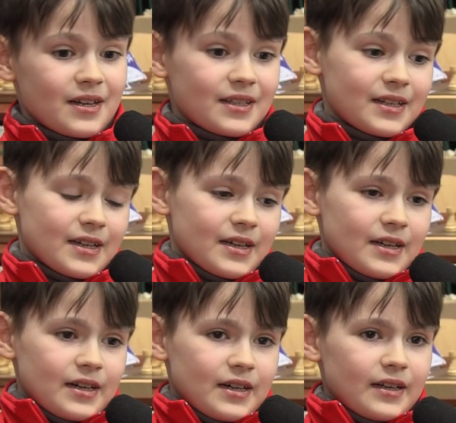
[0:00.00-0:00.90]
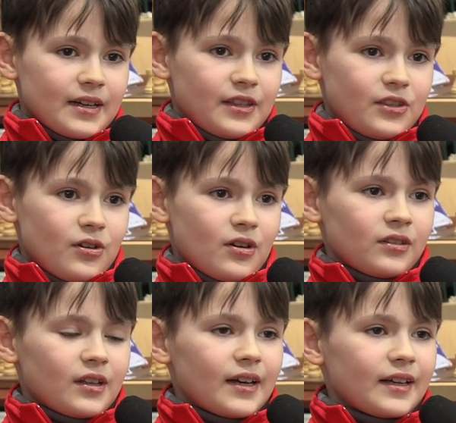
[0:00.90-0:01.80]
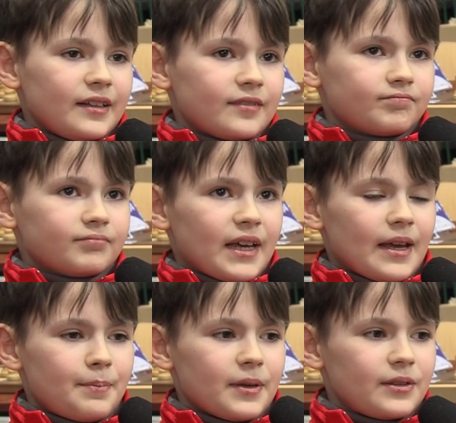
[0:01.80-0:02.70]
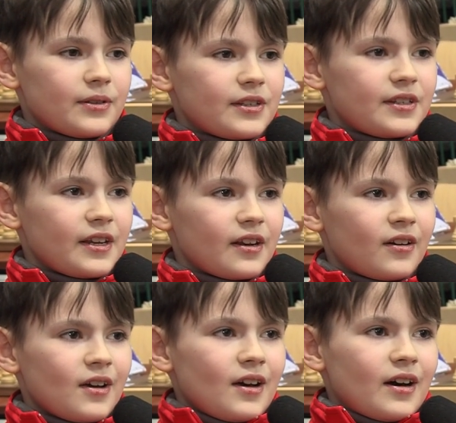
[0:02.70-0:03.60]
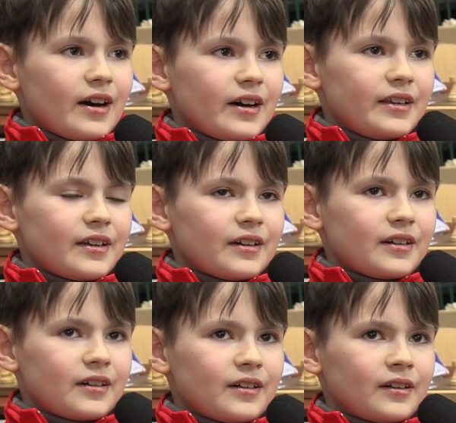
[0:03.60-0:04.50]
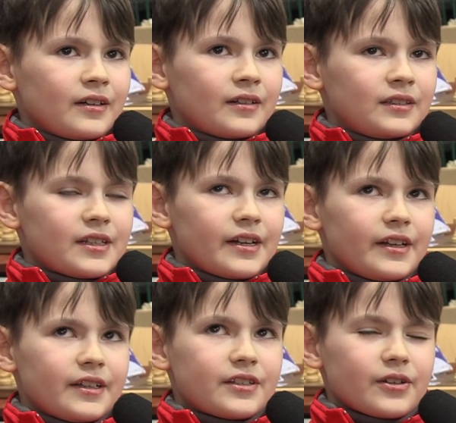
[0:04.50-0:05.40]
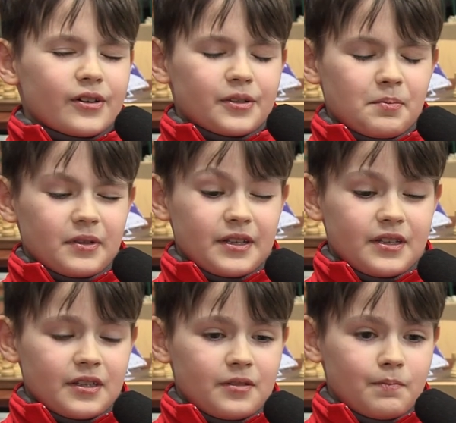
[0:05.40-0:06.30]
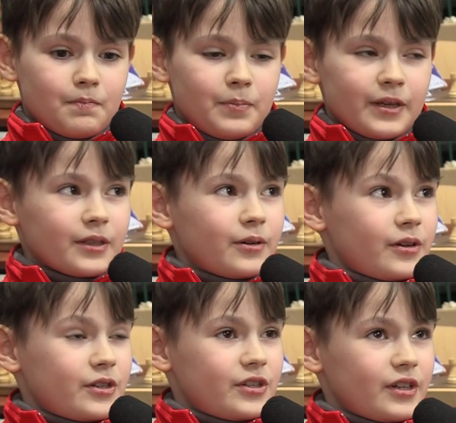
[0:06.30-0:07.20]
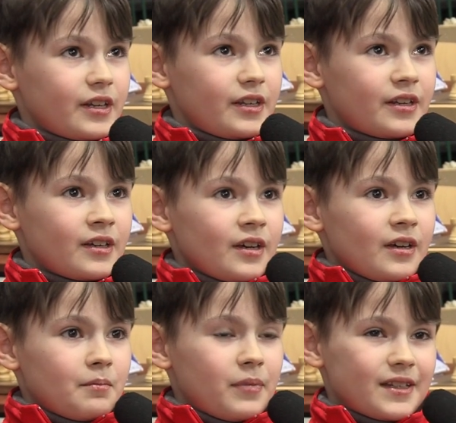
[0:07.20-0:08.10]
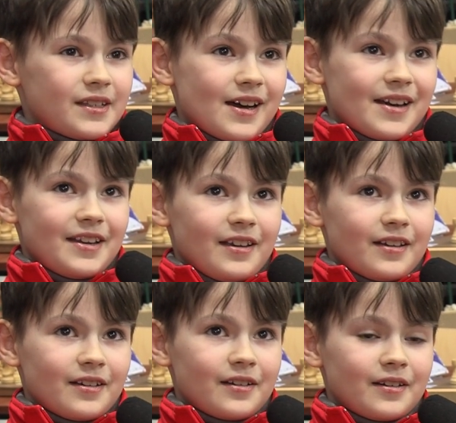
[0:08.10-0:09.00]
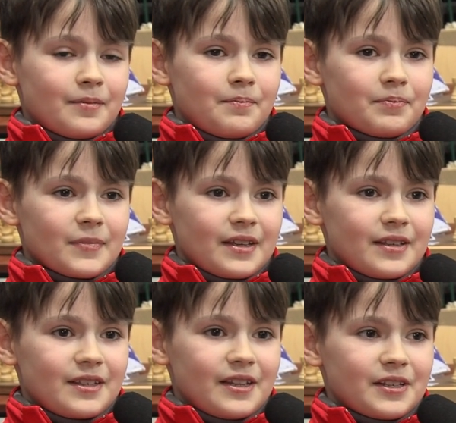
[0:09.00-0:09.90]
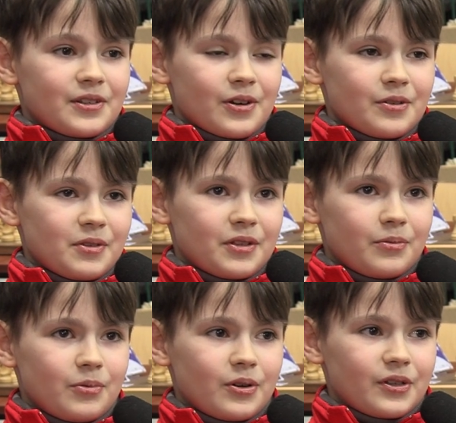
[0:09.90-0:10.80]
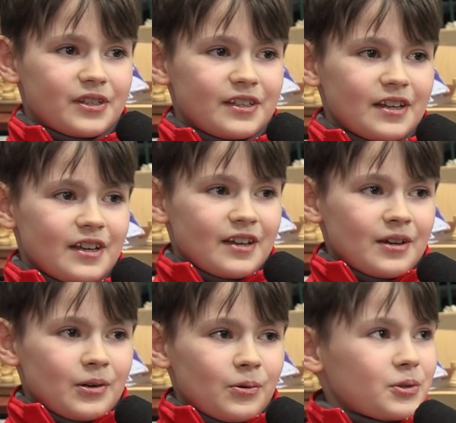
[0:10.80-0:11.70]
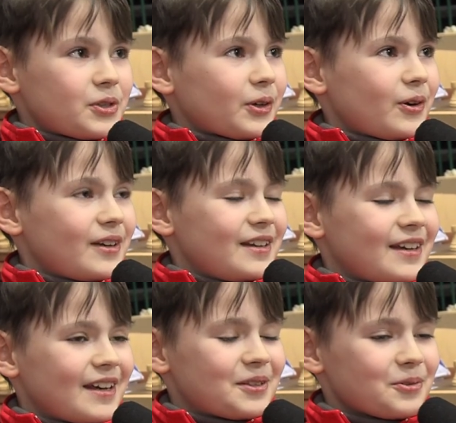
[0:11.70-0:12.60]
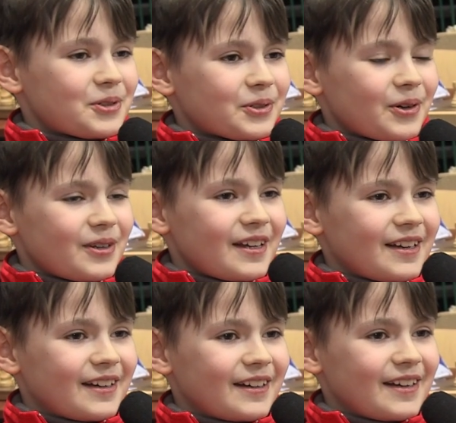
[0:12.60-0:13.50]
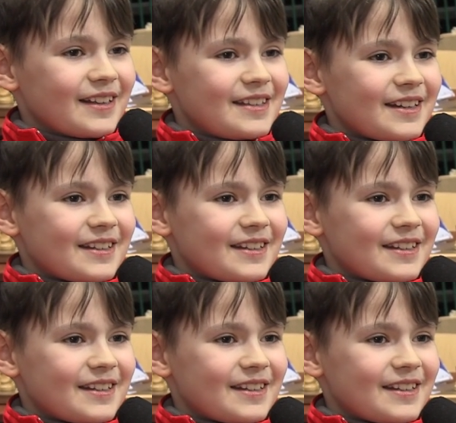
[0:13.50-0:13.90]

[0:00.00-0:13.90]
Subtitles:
But at all, I'm happy to this year. I take 3rd place at Bydgoszcz, but the next tournament was at Ustroń, and